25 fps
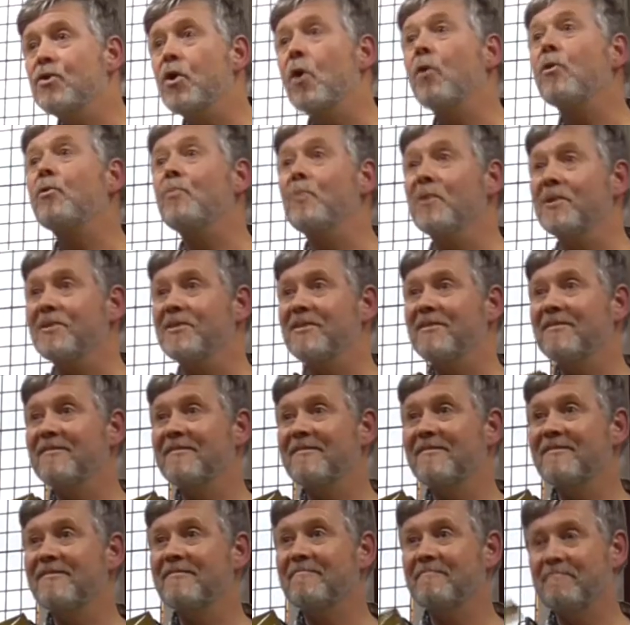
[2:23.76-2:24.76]
Dogwood.
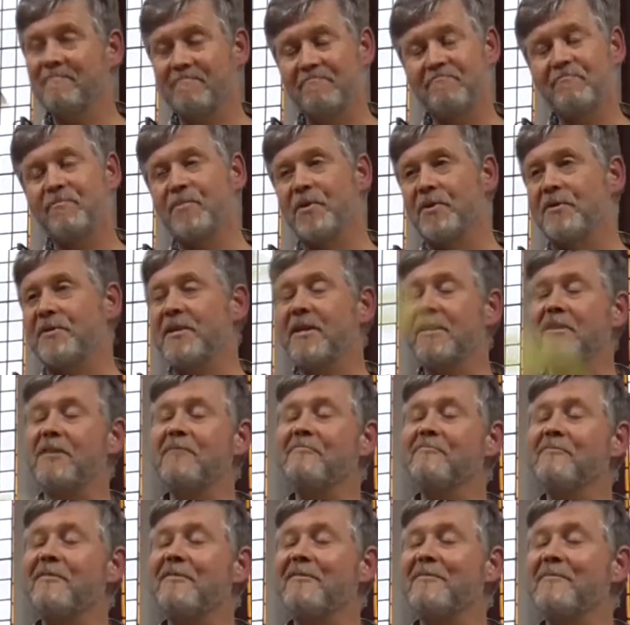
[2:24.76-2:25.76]
Well, thank
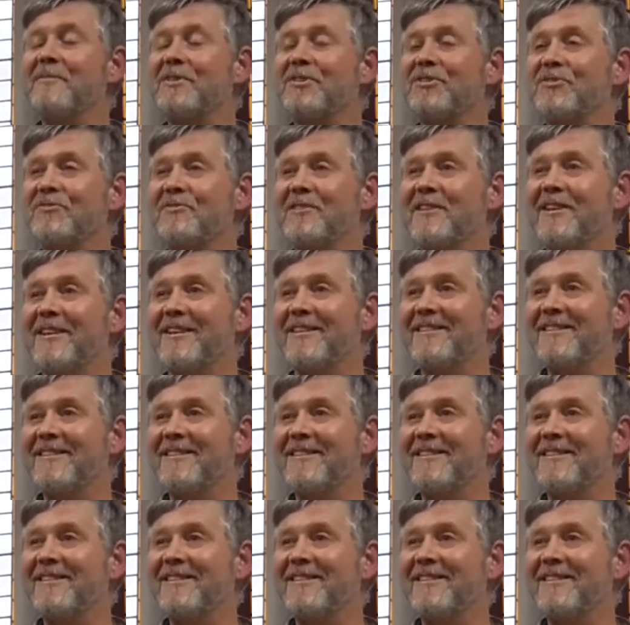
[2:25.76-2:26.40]
you very much for that.